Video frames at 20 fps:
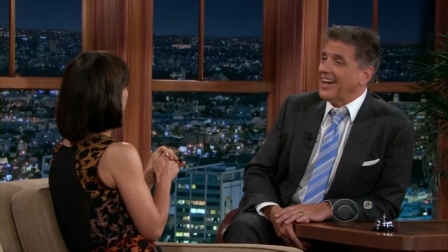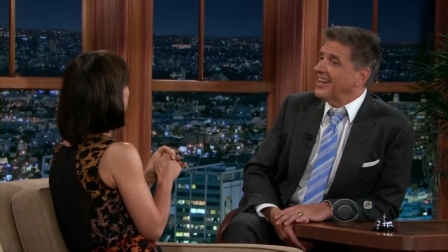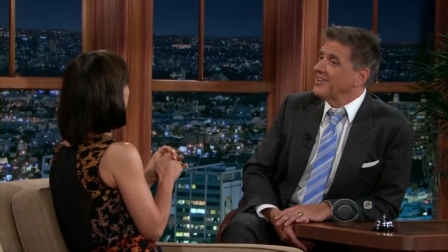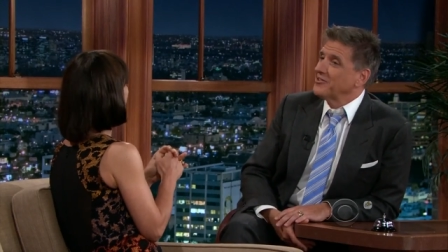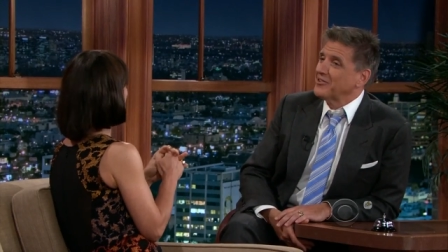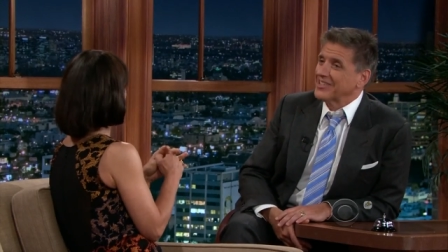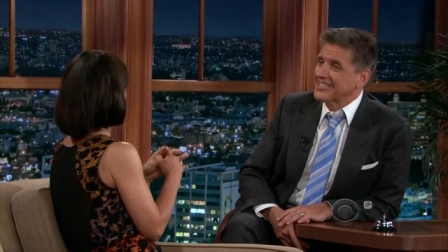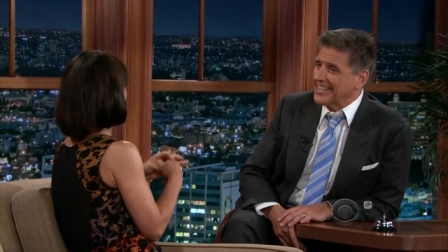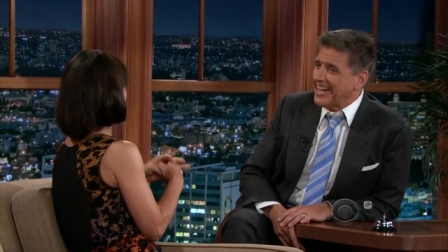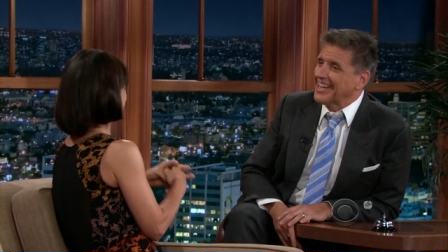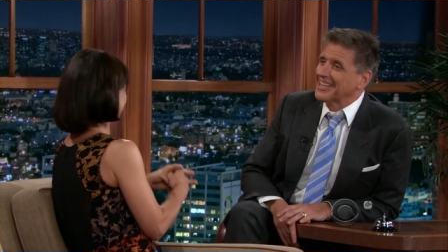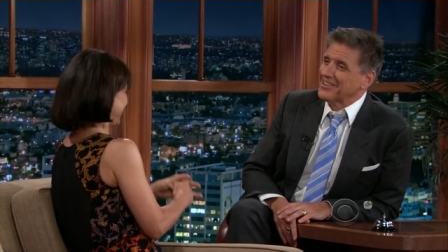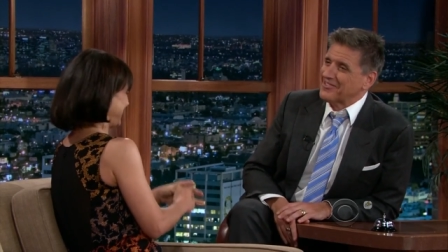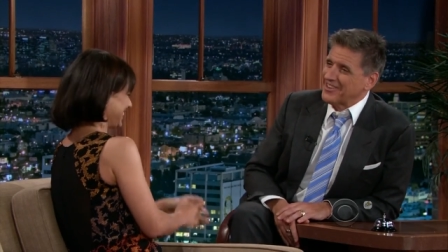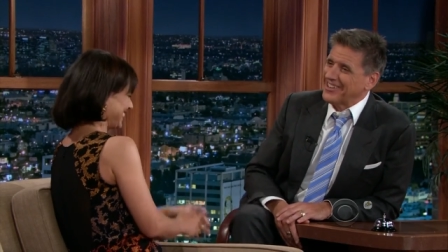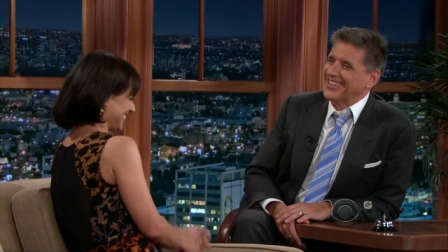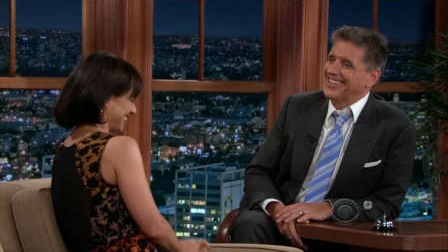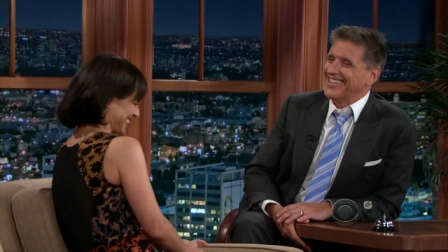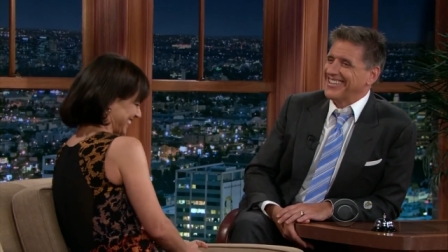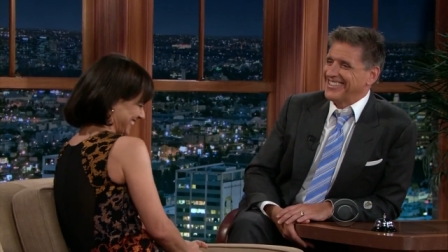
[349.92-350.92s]
I know exactly
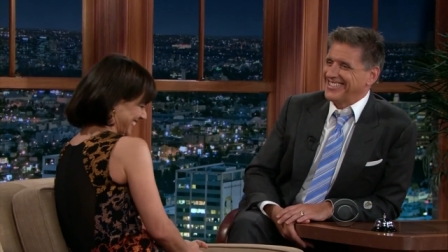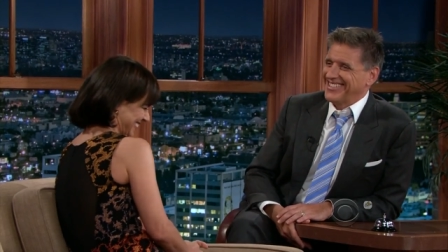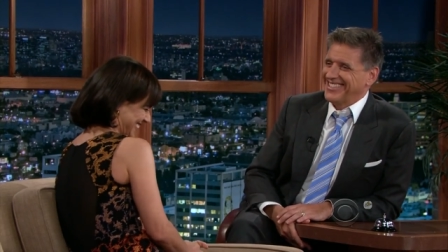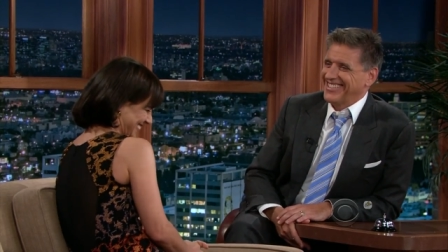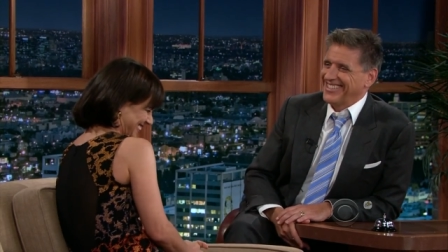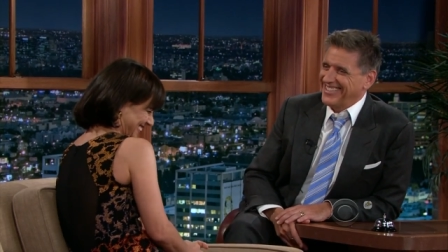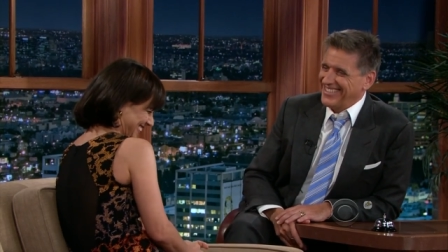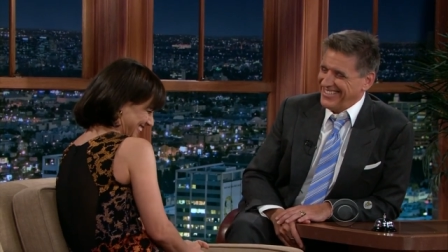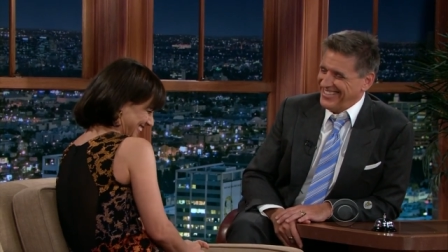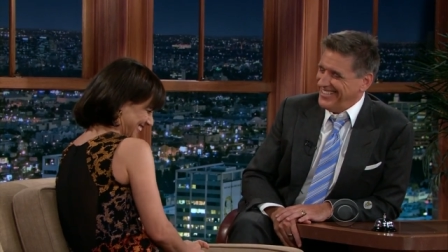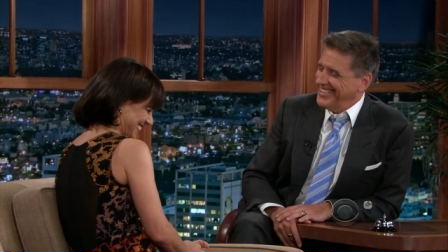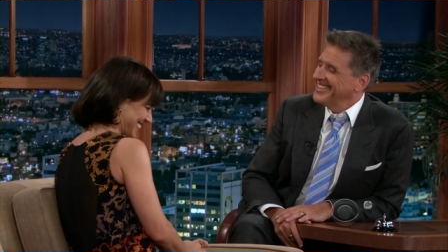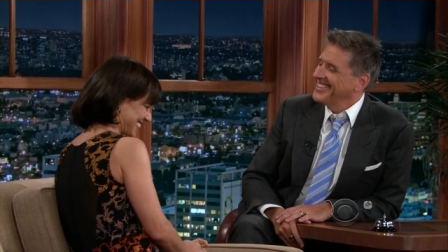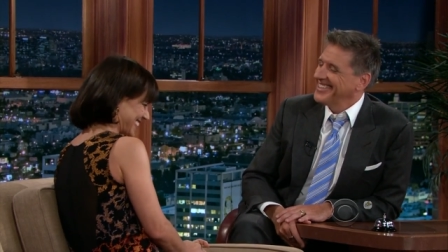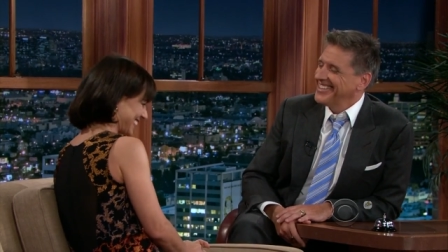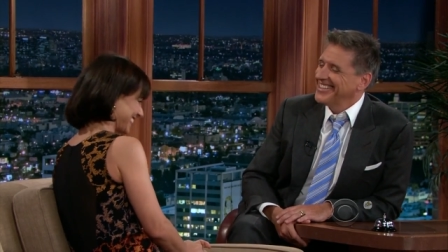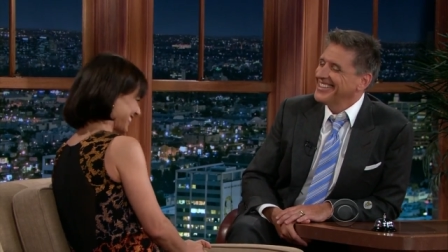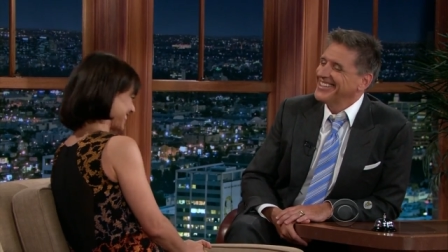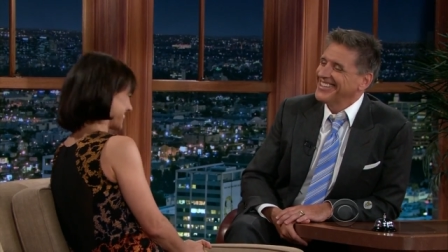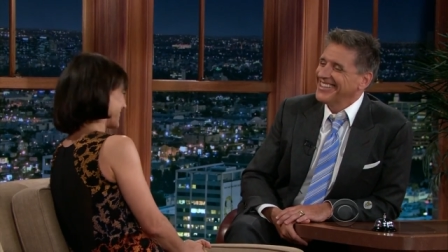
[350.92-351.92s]

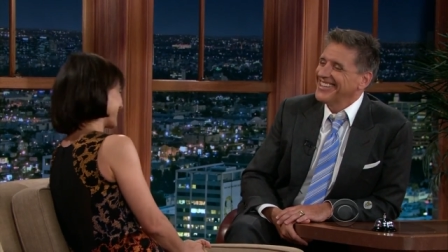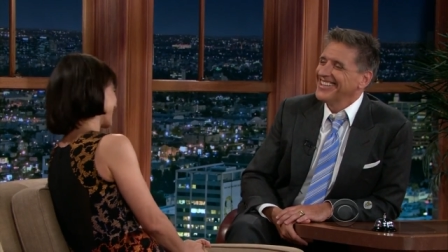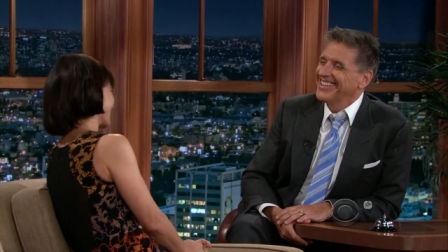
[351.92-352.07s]
where